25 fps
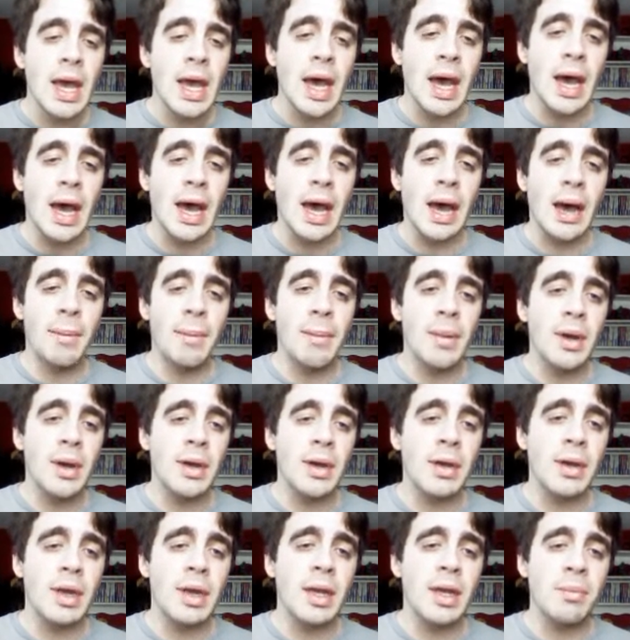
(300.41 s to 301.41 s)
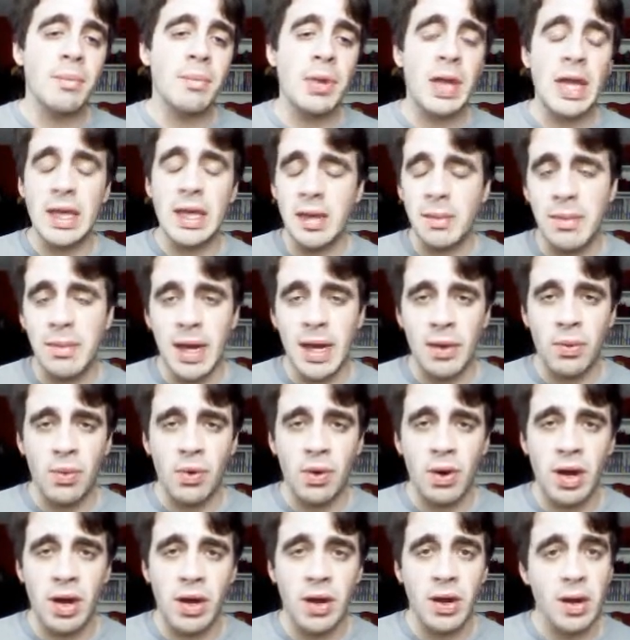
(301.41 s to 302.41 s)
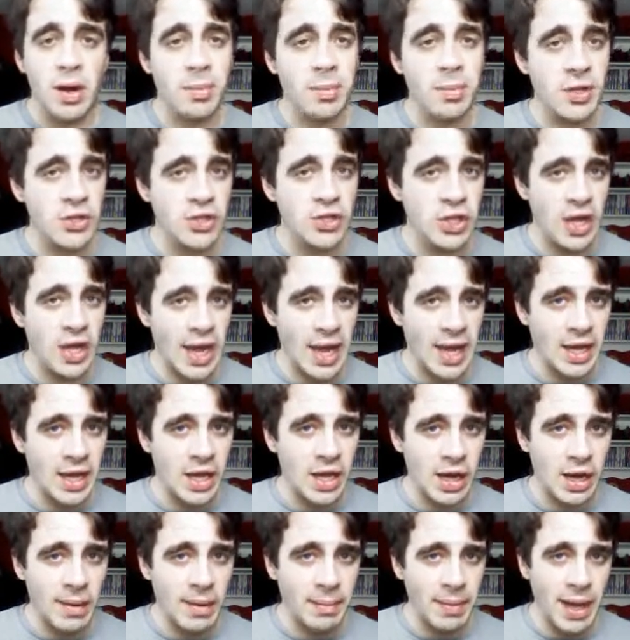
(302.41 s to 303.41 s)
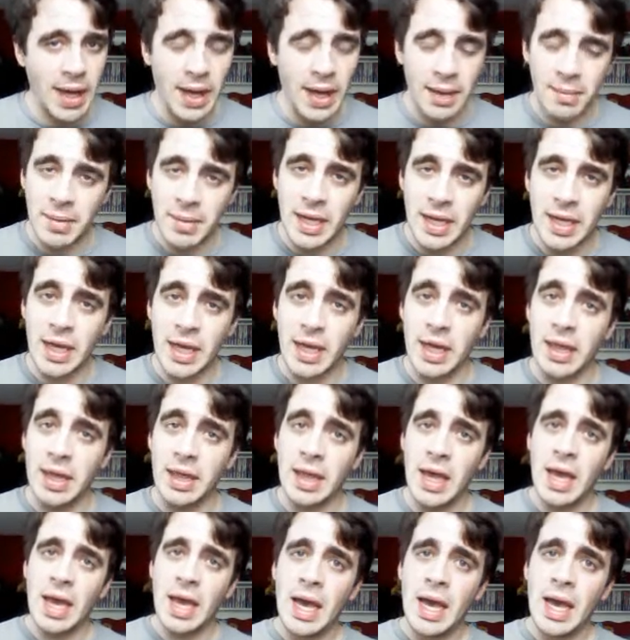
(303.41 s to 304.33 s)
Um, in place of Men of War, I'm going to put G I Combat, because